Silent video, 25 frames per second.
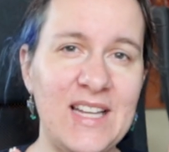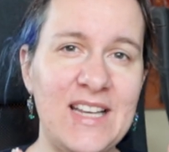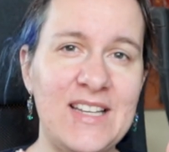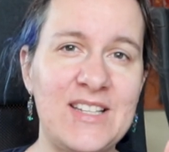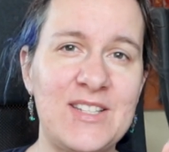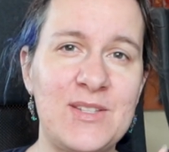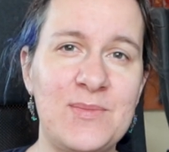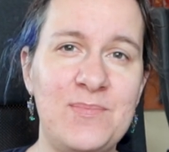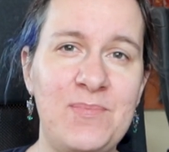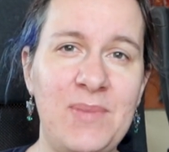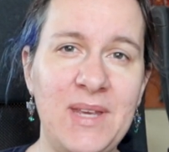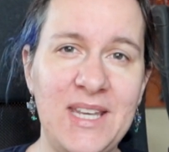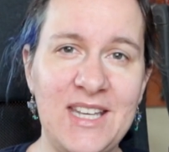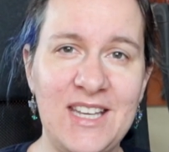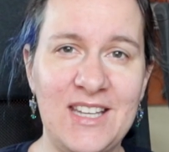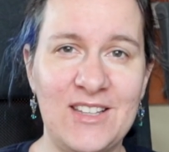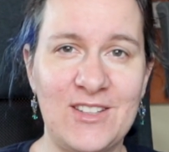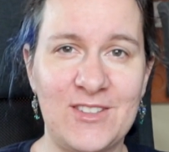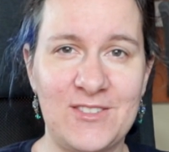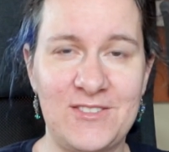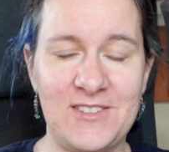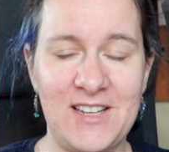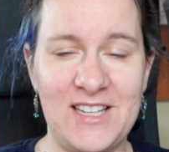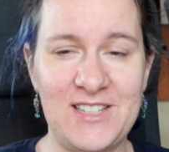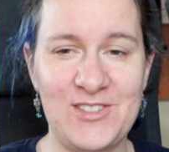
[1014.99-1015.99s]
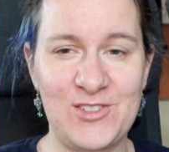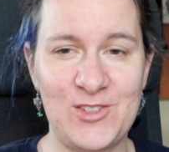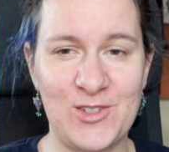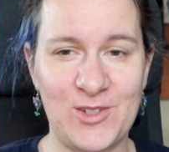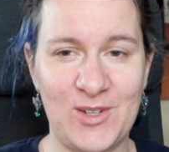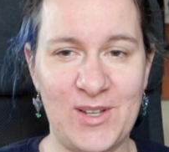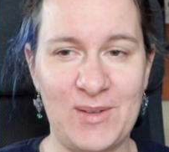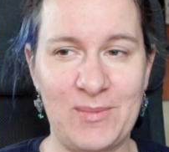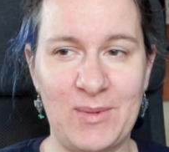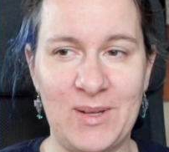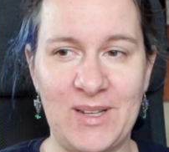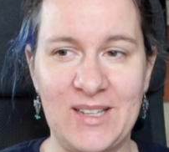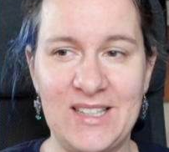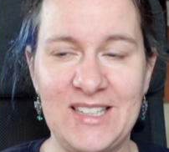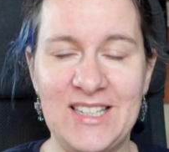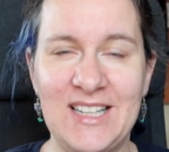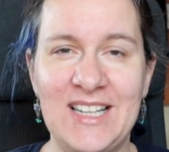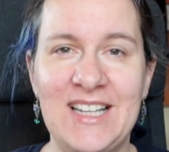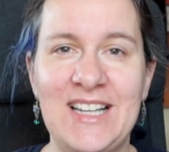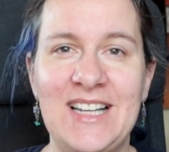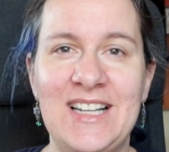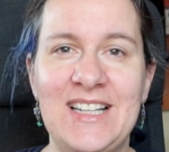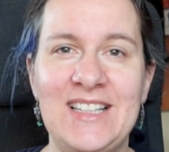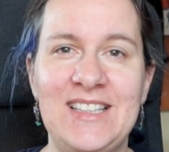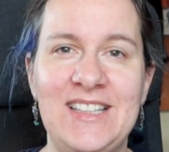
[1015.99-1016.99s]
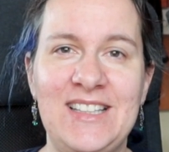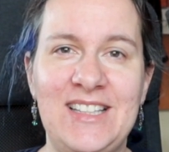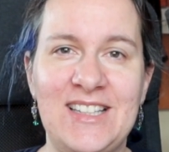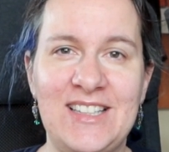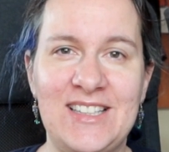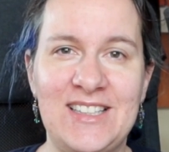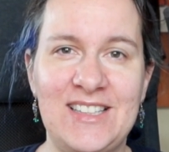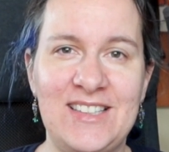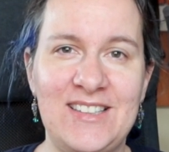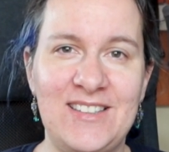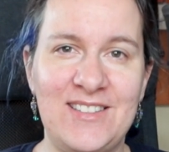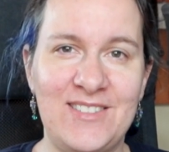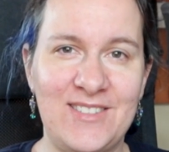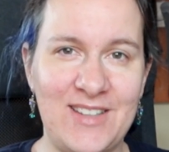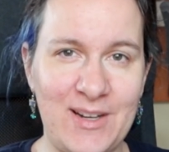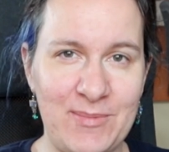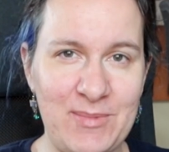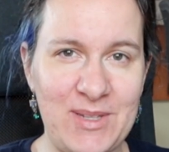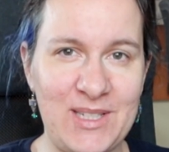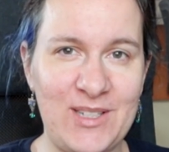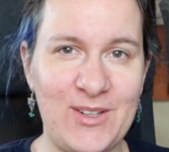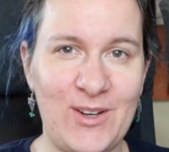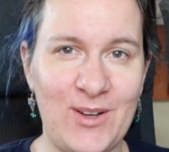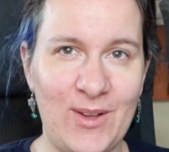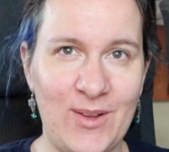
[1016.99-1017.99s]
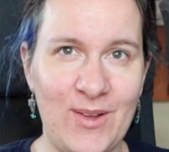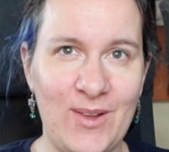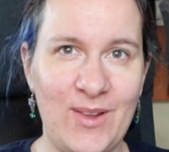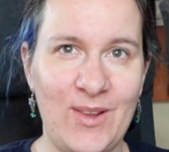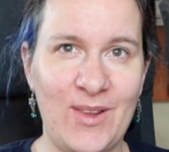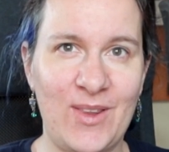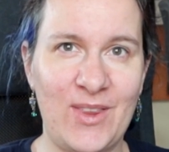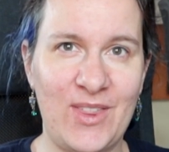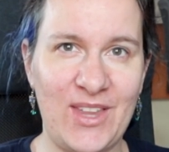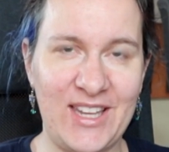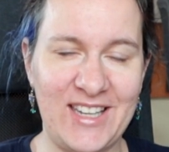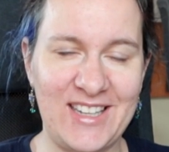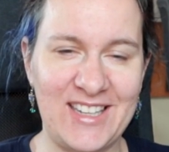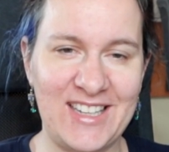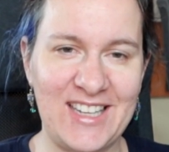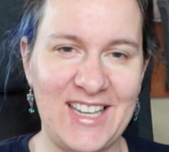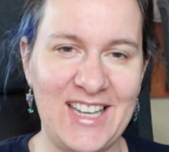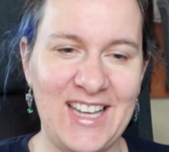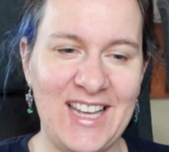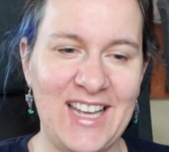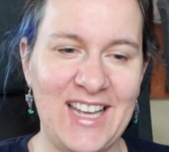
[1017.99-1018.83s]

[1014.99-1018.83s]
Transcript: Speaking of enjoyable, the rabbit hole thing.